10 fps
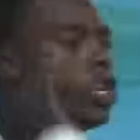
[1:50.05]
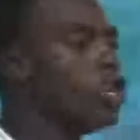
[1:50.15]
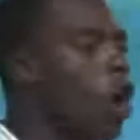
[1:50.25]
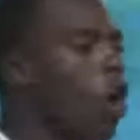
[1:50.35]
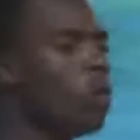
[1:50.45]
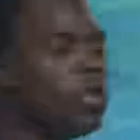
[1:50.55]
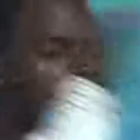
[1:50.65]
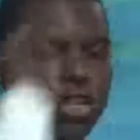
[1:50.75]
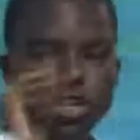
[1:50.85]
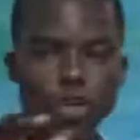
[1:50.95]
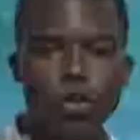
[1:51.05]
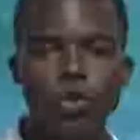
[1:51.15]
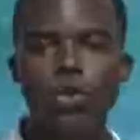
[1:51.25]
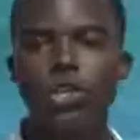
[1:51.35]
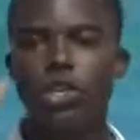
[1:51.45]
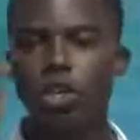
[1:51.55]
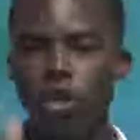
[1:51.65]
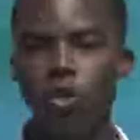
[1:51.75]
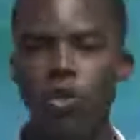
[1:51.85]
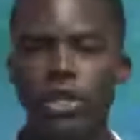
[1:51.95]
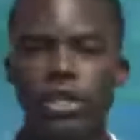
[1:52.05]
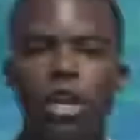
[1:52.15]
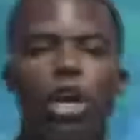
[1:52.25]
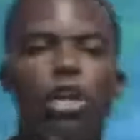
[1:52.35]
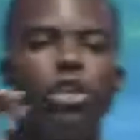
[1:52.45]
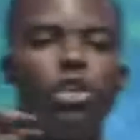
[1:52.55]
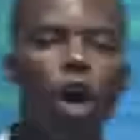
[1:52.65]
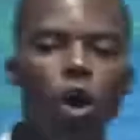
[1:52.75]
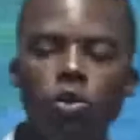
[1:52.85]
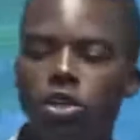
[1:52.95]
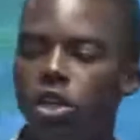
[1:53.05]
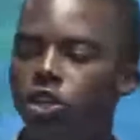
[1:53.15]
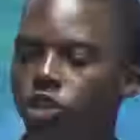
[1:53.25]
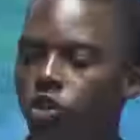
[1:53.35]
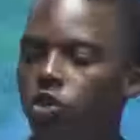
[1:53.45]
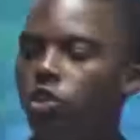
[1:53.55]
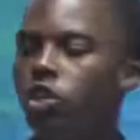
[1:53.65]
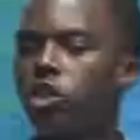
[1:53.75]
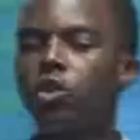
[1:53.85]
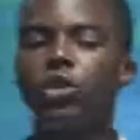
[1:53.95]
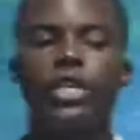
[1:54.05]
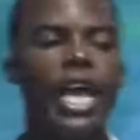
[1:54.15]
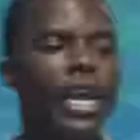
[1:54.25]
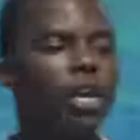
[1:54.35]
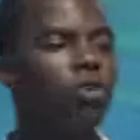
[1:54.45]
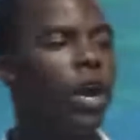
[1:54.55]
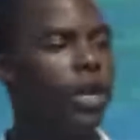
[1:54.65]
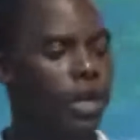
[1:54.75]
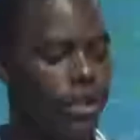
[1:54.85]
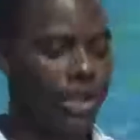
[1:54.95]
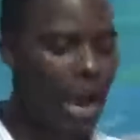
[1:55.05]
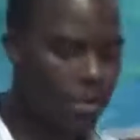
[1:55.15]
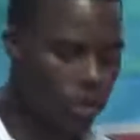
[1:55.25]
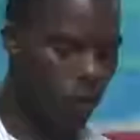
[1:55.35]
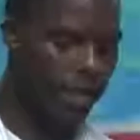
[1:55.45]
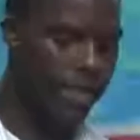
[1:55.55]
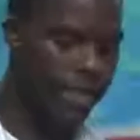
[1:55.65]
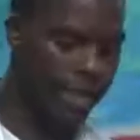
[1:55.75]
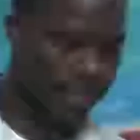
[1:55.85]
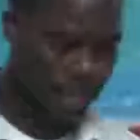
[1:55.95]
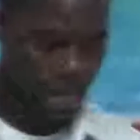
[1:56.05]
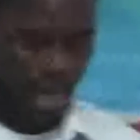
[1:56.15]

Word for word: Don't choose to lose. Don't choose to lose. Second Chronicles chapter 26.